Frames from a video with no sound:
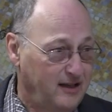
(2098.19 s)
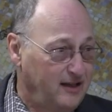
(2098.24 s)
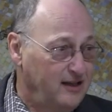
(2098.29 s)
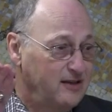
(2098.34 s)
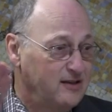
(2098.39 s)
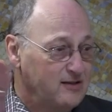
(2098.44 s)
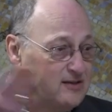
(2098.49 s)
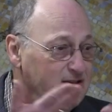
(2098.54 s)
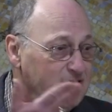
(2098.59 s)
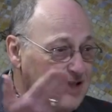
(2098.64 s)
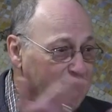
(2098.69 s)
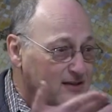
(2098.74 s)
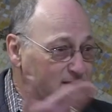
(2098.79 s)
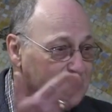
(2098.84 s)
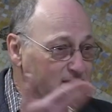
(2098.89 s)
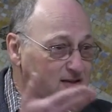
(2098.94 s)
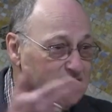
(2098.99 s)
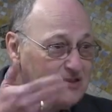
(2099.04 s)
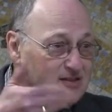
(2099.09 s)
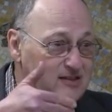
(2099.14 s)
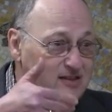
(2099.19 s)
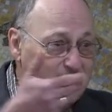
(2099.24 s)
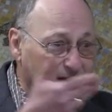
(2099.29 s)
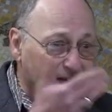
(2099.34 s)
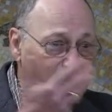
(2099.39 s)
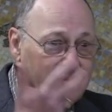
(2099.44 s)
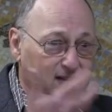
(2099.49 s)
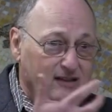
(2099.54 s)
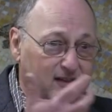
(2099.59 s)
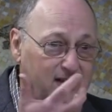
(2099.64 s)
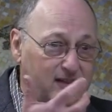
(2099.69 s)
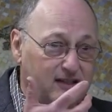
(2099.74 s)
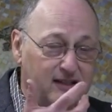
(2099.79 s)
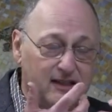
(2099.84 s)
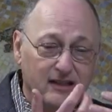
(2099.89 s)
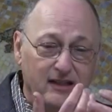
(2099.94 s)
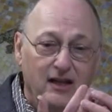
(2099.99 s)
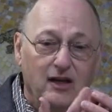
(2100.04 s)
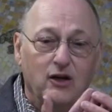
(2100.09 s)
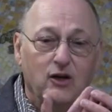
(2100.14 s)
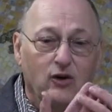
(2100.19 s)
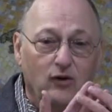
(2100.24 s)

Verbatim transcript: is necessarily